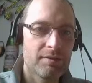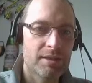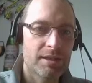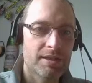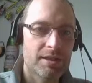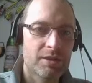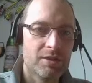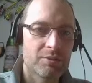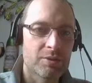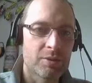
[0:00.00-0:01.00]
though the
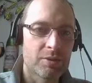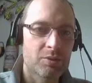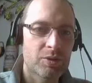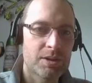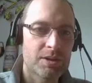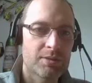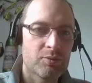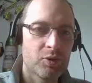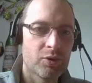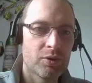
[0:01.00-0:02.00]
executable looks pretty
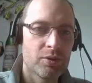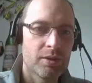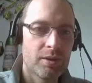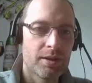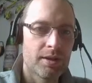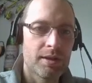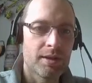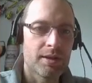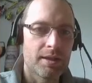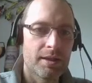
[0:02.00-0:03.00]
small,
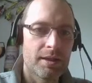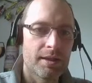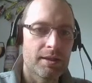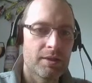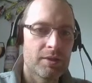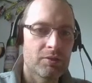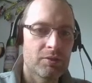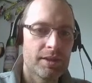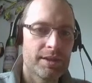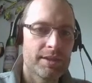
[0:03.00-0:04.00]
and I can't
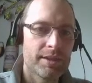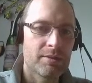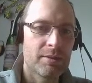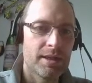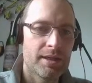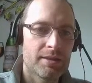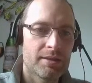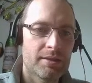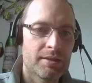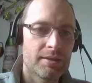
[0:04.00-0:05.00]
really see where
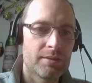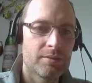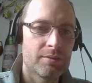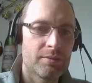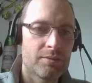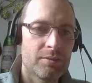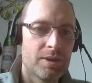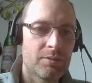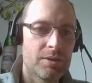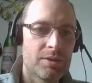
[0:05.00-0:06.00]
the
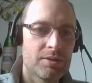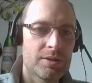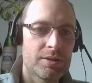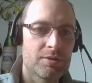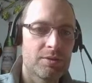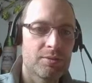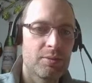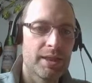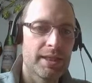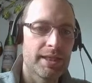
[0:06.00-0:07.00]
memory users would
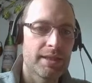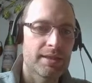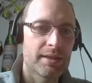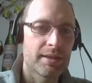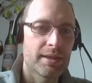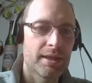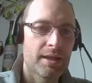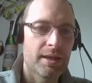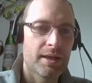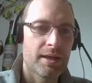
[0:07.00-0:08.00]
be,
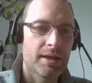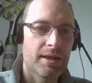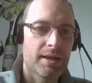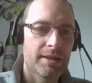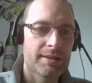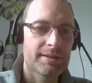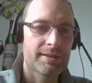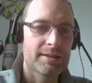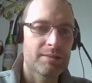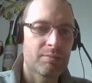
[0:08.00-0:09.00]
I
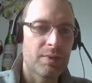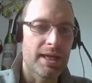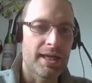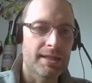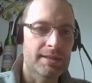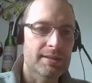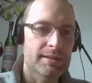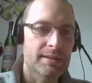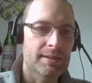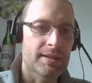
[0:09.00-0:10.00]
suspect
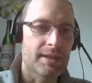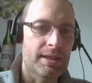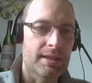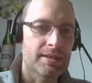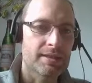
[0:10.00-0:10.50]
that...